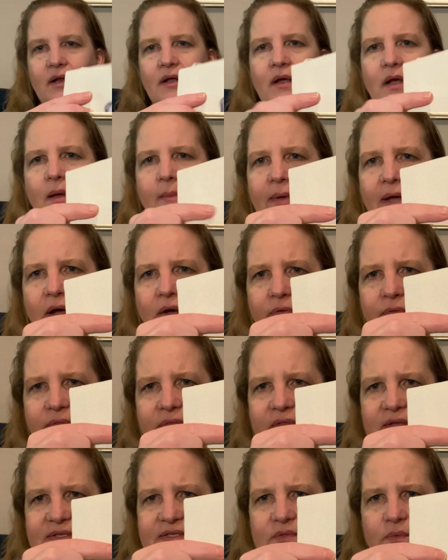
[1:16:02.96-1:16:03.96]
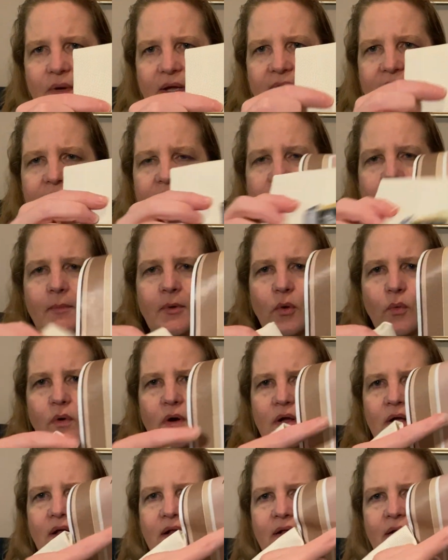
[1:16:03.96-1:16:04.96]
come out this way and I'm gonna
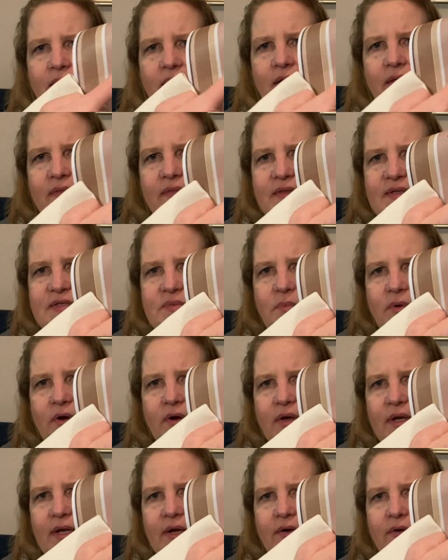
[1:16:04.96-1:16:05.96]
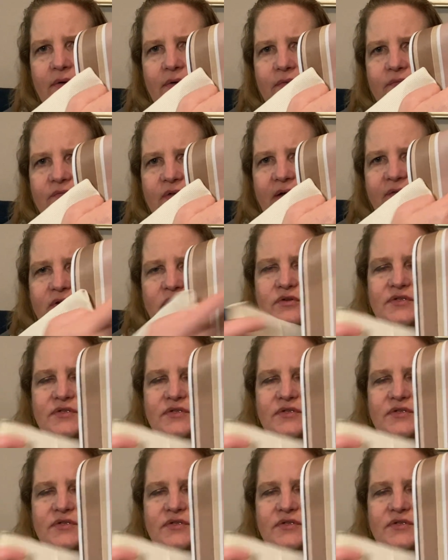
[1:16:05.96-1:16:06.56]
work on this part here, 500